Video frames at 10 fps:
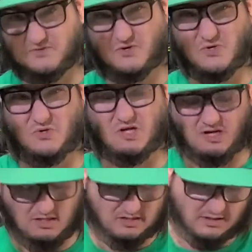too
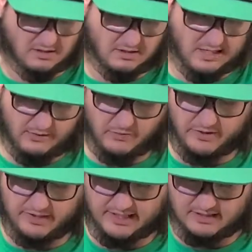long, I will
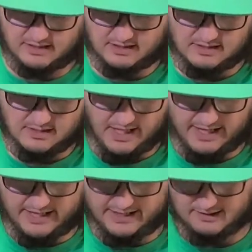get
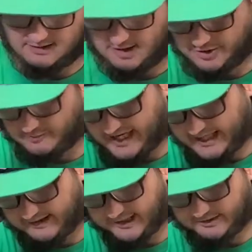a longer
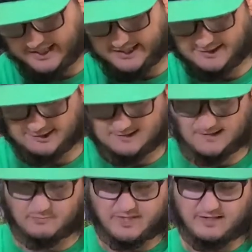battery tray. Good thing
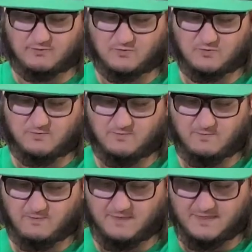about
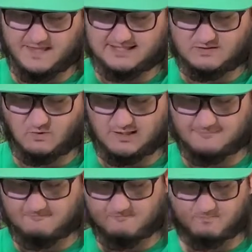this one
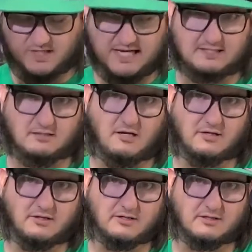has a
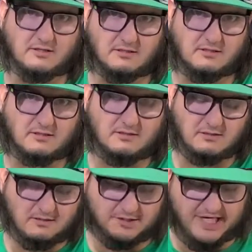longer
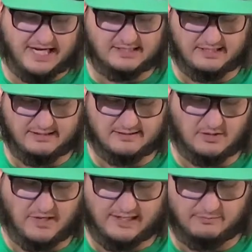chassis,
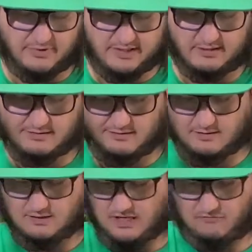so I can put
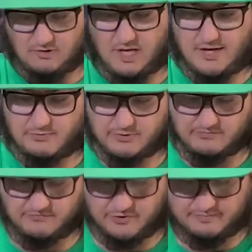a lot of
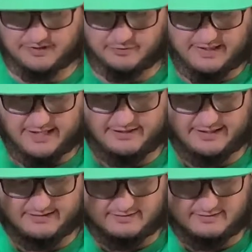room for a bigger battery.